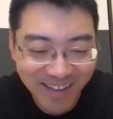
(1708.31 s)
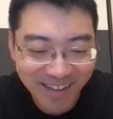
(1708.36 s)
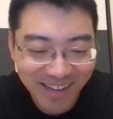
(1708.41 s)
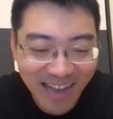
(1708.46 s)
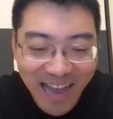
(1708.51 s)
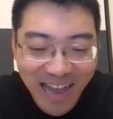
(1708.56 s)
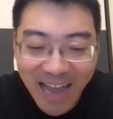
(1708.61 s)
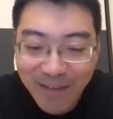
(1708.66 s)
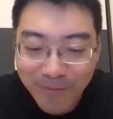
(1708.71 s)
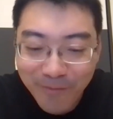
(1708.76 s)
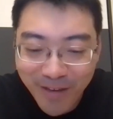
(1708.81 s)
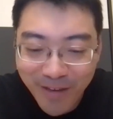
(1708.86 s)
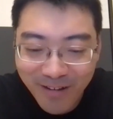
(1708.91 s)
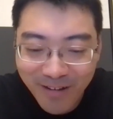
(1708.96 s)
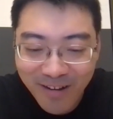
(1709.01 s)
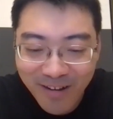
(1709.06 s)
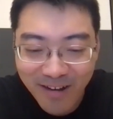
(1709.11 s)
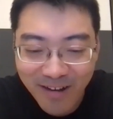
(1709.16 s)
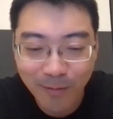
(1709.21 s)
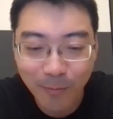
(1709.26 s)

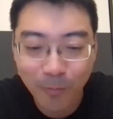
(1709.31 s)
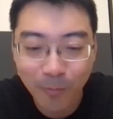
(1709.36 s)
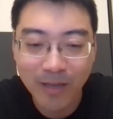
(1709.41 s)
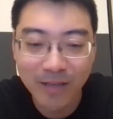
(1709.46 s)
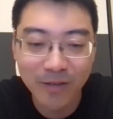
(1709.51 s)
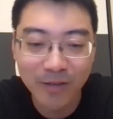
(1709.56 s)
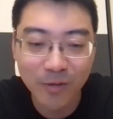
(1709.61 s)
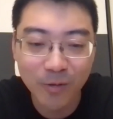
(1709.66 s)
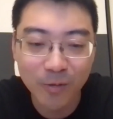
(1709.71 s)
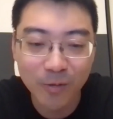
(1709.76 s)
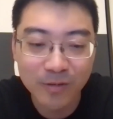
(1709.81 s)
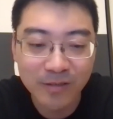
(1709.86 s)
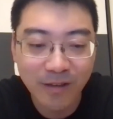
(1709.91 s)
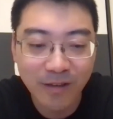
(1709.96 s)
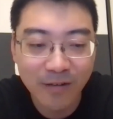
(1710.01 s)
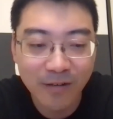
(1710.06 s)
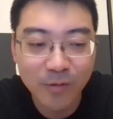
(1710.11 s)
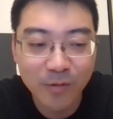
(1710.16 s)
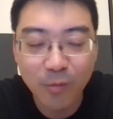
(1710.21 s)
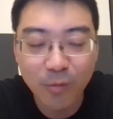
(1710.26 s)
heavier when you
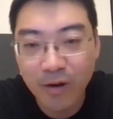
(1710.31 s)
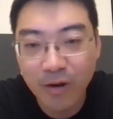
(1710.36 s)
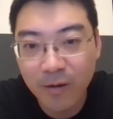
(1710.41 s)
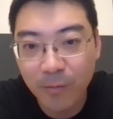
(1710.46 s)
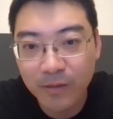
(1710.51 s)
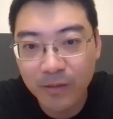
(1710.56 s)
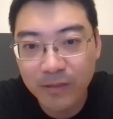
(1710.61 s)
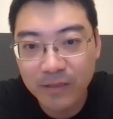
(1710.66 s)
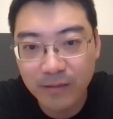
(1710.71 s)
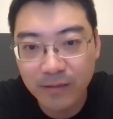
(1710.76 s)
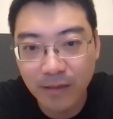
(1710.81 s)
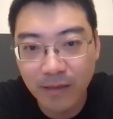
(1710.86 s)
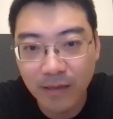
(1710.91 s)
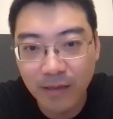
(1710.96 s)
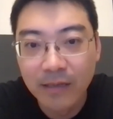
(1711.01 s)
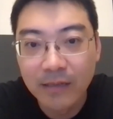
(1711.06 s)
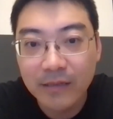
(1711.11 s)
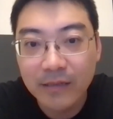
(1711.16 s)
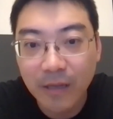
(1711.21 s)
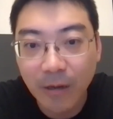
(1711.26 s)
start to work with
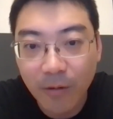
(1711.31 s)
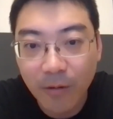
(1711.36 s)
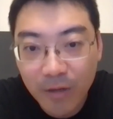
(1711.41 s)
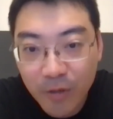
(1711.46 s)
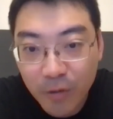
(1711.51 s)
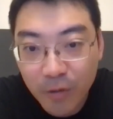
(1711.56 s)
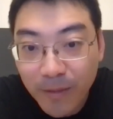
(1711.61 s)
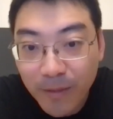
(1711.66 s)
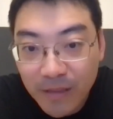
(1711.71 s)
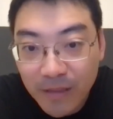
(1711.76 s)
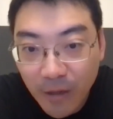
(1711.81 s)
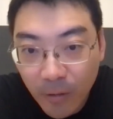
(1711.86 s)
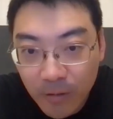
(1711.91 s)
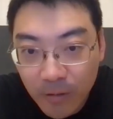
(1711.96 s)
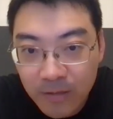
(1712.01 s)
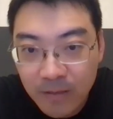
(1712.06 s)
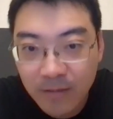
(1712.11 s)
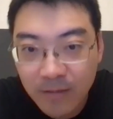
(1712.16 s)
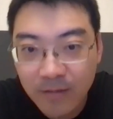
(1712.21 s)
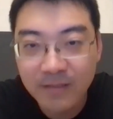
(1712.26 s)
human
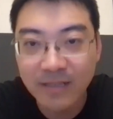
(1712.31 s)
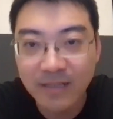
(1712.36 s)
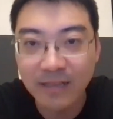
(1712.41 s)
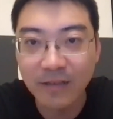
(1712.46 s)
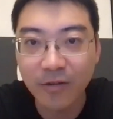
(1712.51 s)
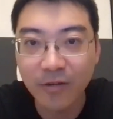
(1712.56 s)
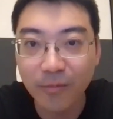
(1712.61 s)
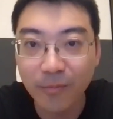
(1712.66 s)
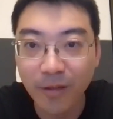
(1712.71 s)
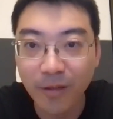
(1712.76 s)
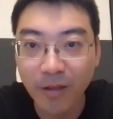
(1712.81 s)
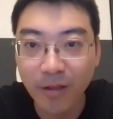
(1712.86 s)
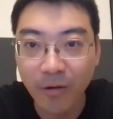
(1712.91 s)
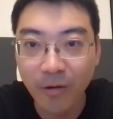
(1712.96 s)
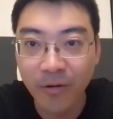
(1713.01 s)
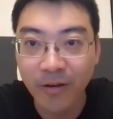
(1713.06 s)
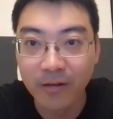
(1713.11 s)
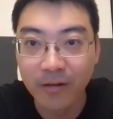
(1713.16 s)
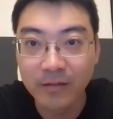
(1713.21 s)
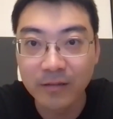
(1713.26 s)
doctors and human
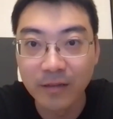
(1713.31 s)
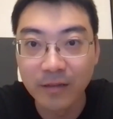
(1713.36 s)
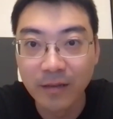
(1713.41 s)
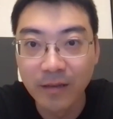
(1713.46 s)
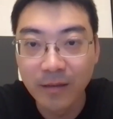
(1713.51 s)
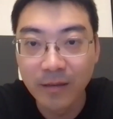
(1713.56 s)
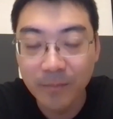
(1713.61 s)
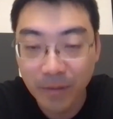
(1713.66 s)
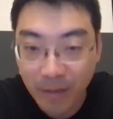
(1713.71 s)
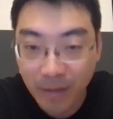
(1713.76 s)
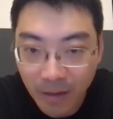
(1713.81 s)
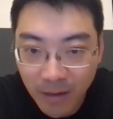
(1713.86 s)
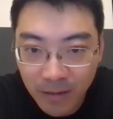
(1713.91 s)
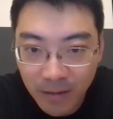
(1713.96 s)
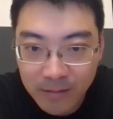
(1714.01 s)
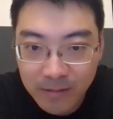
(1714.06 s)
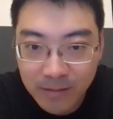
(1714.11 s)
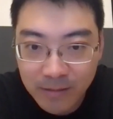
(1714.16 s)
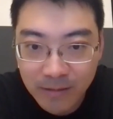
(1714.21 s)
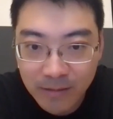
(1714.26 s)
lawyers,
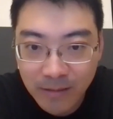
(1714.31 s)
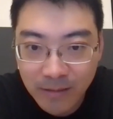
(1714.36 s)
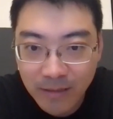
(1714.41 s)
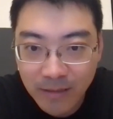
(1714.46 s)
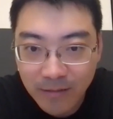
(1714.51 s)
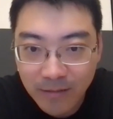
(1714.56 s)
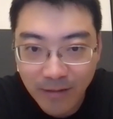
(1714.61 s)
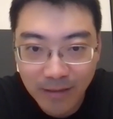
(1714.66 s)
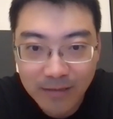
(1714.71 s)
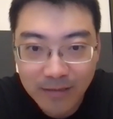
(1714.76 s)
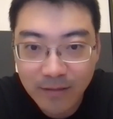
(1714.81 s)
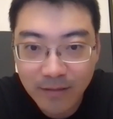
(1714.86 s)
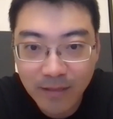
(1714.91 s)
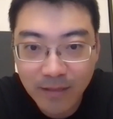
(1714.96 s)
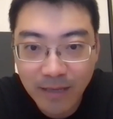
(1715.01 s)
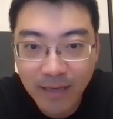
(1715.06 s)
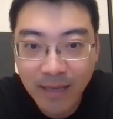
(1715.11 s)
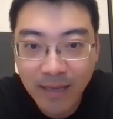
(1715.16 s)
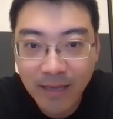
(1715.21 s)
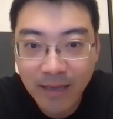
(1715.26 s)
because right,
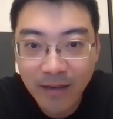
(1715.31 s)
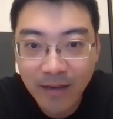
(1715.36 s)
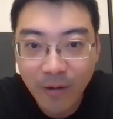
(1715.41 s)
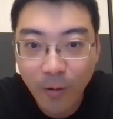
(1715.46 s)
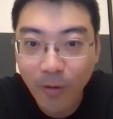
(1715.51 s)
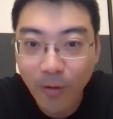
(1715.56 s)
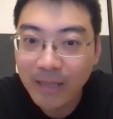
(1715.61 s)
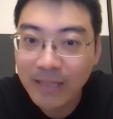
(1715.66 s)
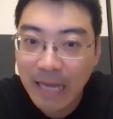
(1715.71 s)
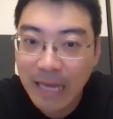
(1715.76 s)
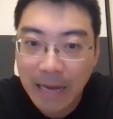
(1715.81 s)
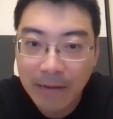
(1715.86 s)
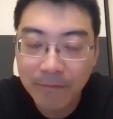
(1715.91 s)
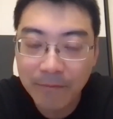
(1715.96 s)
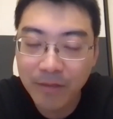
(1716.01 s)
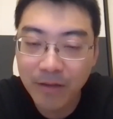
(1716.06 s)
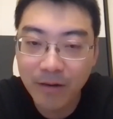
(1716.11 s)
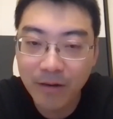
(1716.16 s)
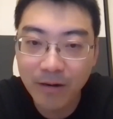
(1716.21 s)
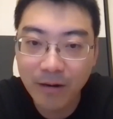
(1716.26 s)
they already have
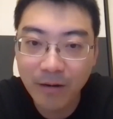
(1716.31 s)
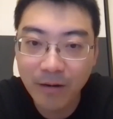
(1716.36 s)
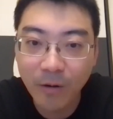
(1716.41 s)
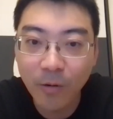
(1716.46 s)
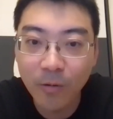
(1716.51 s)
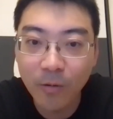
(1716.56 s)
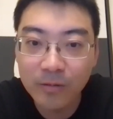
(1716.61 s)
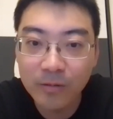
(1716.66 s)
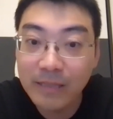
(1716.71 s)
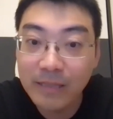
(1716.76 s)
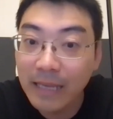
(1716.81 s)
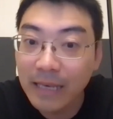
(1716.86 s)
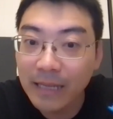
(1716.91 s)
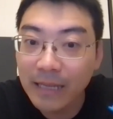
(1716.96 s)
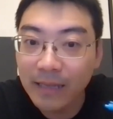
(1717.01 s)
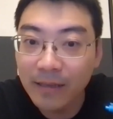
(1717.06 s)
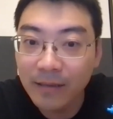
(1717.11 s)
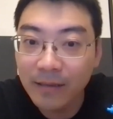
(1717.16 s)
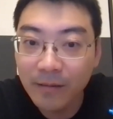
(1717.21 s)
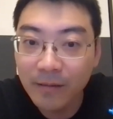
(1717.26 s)
their own
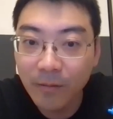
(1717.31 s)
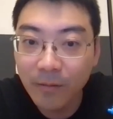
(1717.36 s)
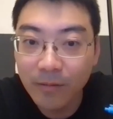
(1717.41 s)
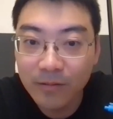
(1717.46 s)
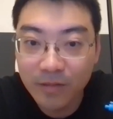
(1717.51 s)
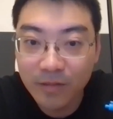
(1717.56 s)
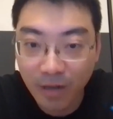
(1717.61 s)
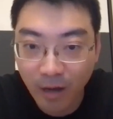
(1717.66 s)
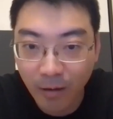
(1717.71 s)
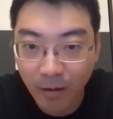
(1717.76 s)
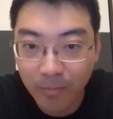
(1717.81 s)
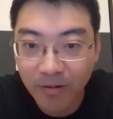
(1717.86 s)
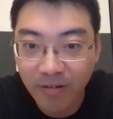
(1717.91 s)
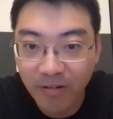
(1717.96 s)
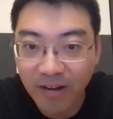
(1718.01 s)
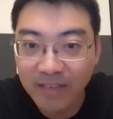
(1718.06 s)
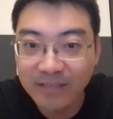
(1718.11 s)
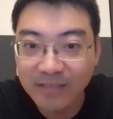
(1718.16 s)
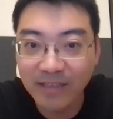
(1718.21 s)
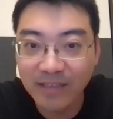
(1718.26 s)
daily job,
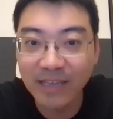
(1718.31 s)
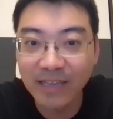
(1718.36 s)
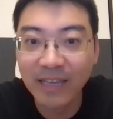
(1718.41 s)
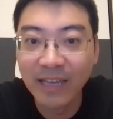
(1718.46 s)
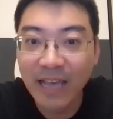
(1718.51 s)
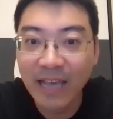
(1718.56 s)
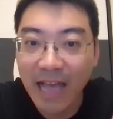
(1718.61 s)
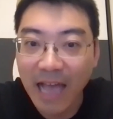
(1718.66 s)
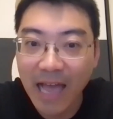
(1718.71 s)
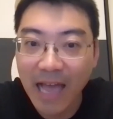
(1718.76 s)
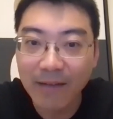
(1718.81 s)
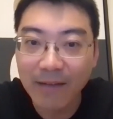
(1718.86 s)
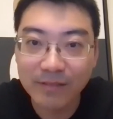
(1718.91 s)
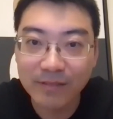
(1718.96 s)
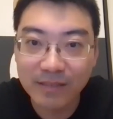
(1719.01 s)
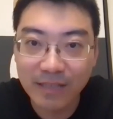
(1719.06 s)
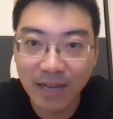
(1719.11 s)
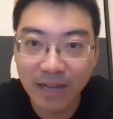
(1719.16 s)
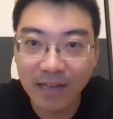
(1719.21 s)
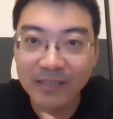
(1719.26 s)
right? They have
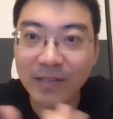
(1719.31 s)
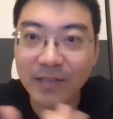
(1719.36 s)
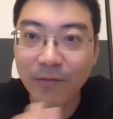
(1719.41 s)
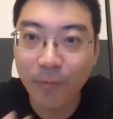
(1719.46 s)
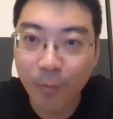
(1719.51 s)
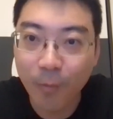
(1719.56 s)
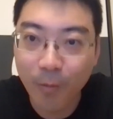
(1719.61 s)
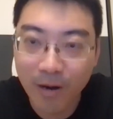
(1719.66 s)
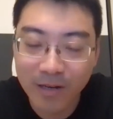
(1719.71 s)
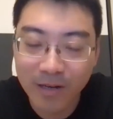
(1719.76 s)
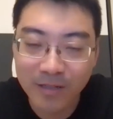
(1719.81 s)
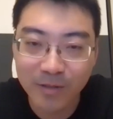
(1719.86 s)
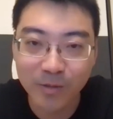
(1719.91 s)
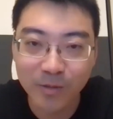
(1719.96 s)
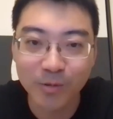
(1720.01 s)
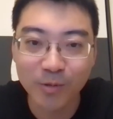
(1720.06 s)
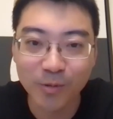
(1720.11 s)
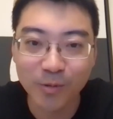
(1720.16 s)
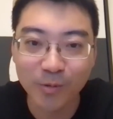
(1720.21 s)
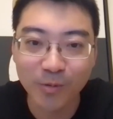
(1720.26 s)
tons of work to
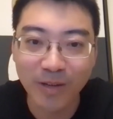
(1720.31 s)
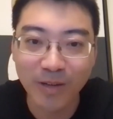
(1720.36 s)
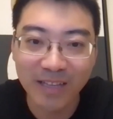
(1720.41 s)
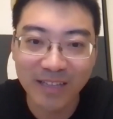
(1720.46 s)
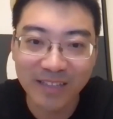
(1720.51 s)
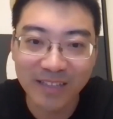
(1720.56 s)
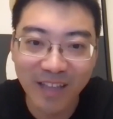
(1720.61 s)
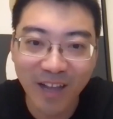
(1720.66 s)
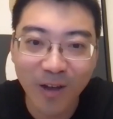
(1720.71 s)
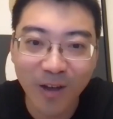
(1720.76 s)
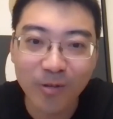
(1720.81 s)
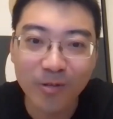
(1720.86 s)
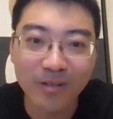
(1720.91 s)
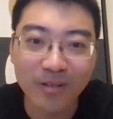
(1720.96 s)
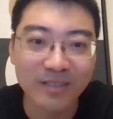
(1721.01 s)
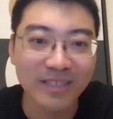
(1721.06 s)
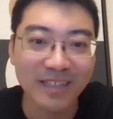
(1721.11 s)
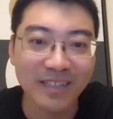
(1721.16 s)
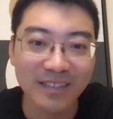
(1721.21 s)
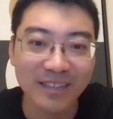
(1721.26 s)
do, and now you are
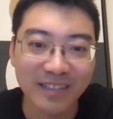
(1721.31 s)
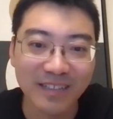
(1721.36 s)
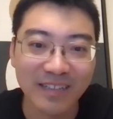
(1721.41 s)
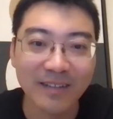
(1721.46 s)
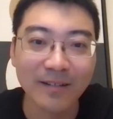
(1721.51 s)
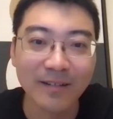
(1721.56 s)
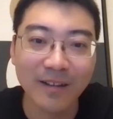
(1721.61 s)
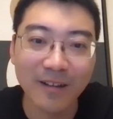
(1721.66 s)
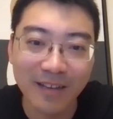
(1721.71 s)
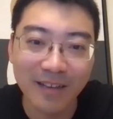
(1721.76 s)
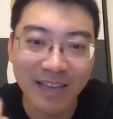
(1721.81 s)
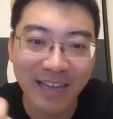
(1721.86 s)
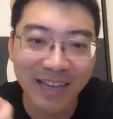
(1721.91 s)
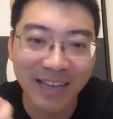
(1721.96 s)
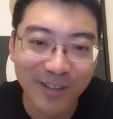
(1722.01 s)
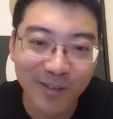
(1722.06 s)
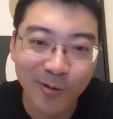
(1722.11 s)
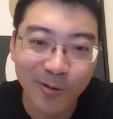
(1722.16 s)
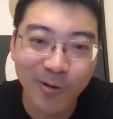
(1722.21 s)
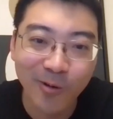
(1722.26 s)
saying like, can
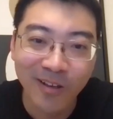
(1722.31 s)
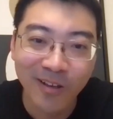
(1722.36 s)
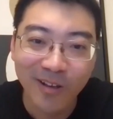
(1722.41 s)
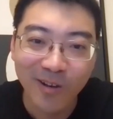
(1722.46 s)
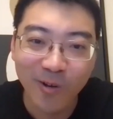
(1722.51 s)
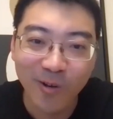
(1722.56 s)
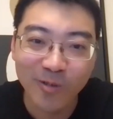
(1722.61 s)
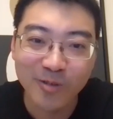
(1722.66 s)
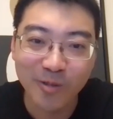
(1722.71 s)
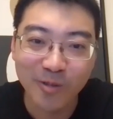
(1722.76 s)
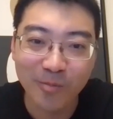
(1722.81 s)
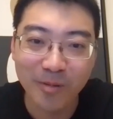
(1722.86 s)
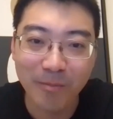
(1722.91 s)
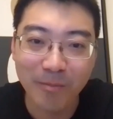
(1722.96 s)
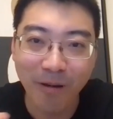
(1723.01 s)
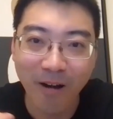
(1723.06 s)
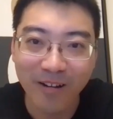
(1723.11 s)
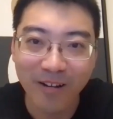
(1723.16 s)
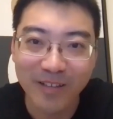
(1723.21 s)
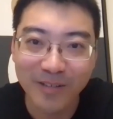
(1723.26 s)
you also be
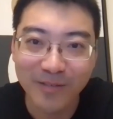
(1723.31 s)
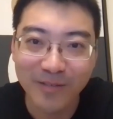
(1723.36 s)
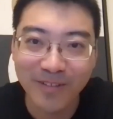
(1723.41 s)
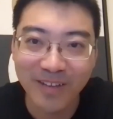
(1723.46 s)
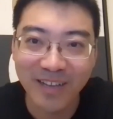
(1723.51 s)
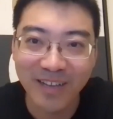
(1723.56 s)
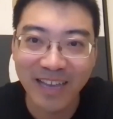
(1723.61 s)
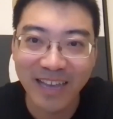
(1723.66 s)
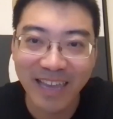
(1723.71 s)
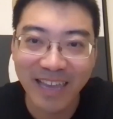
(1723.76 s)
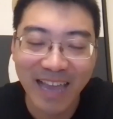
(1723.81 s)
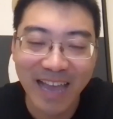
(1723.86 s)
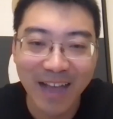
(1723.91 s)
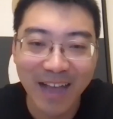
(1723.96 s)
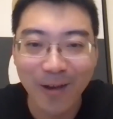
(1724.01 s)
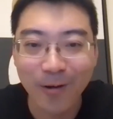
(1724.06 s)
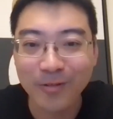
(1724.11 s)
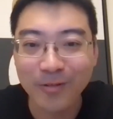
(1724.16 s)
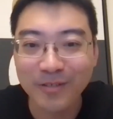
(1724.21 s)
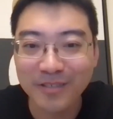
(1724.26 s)
part of an AI
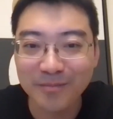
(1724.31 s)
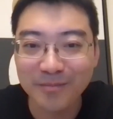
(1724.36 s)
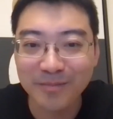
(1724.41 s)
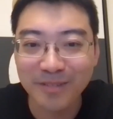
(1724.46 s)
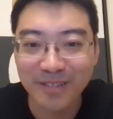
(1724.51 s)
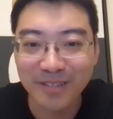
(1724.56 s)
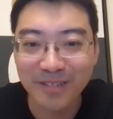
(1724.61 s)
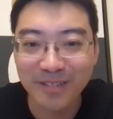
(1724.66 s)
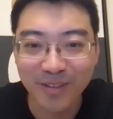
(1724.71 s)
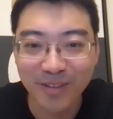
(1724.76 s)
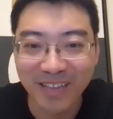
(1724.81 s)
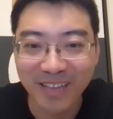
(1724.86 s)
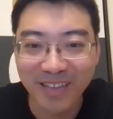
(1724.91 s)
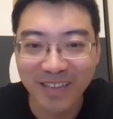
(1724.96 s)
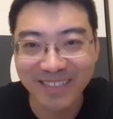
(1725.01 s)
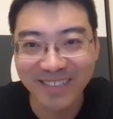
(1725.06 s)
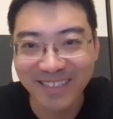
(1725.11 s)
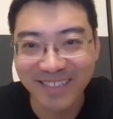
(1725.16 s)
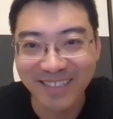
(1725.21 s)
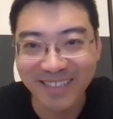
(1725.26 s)
algorithm so that